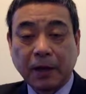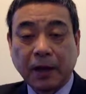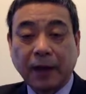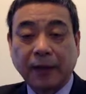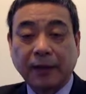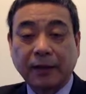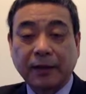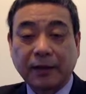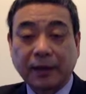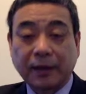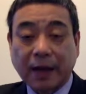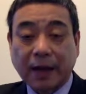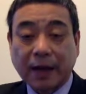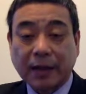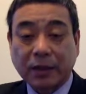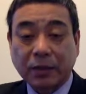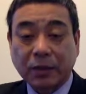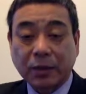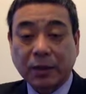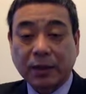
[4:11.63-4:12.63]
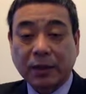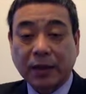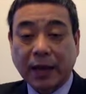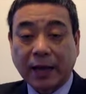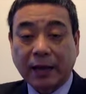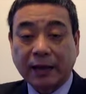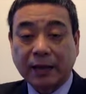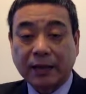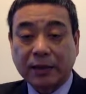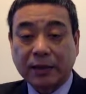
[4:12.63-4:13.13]
And then the last one, the
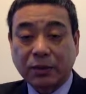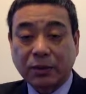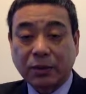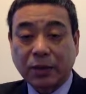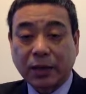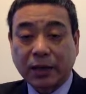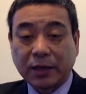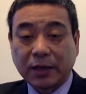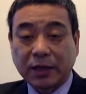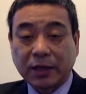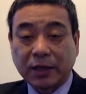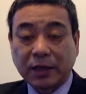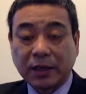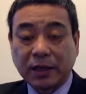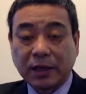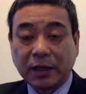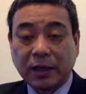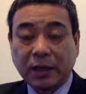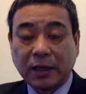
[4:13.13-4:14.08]
IT Strategy,